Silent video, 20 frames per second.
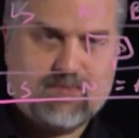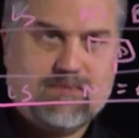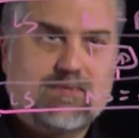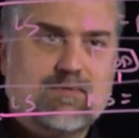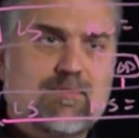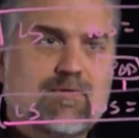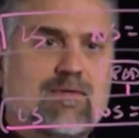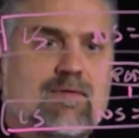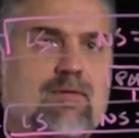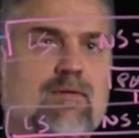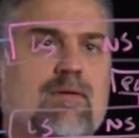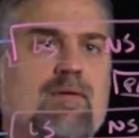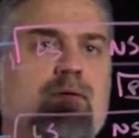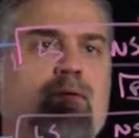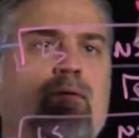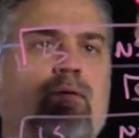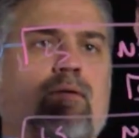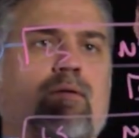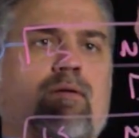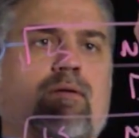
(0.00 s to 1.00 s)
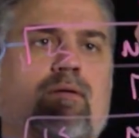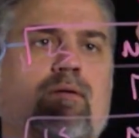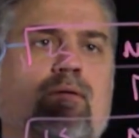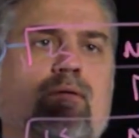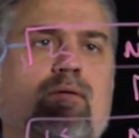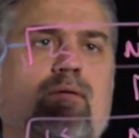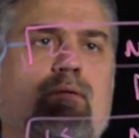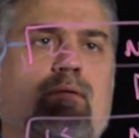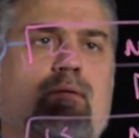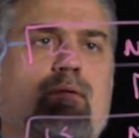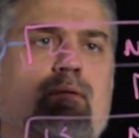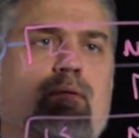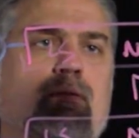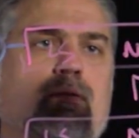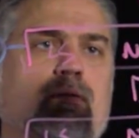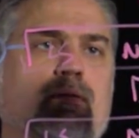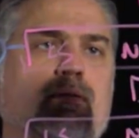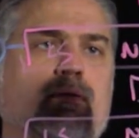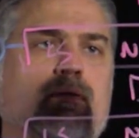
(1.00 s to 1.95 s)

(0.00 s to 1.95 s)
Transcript: (silence)